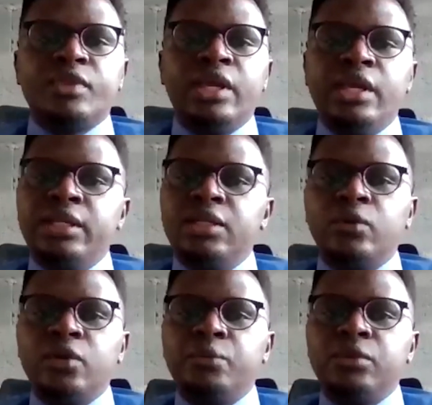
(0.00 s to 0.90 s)
Any
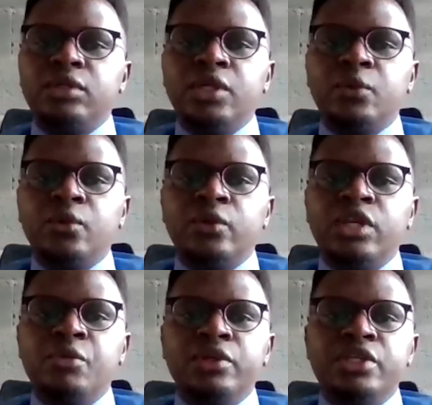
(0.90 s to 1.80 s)

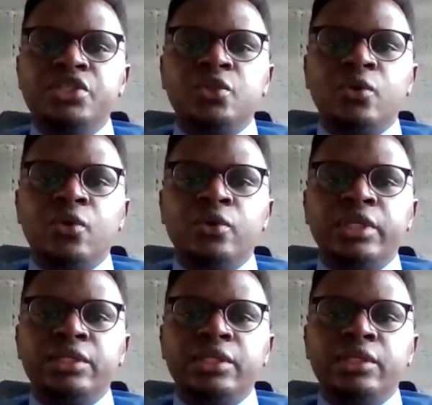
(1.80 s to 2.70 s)
downloadable digital
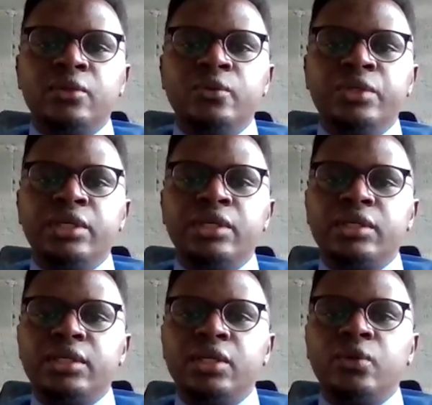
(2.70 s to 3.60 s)
content, including
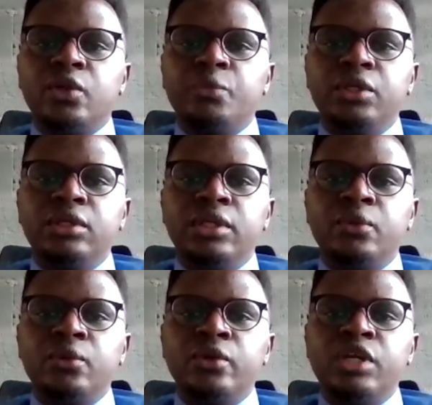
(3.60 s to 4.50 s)

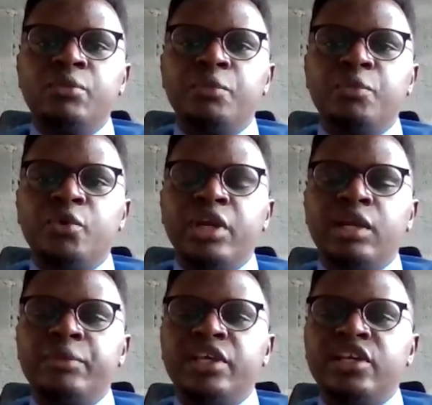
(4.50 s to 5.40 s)
downloadable mobile
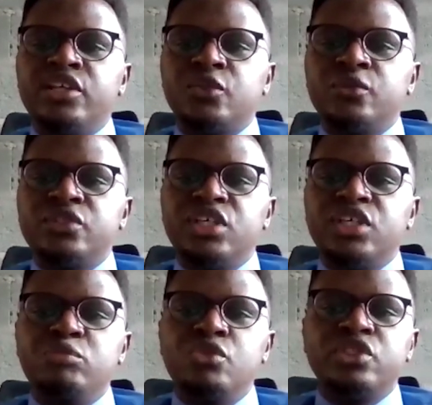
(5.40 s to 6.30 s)
applications,
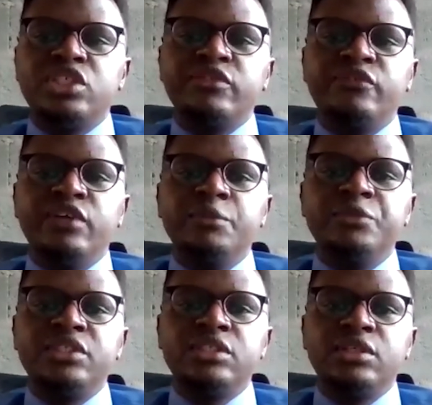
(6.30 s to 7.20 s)
ebooks, and
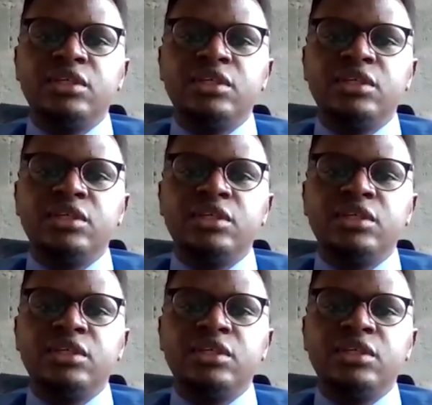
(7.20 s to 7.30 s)
films.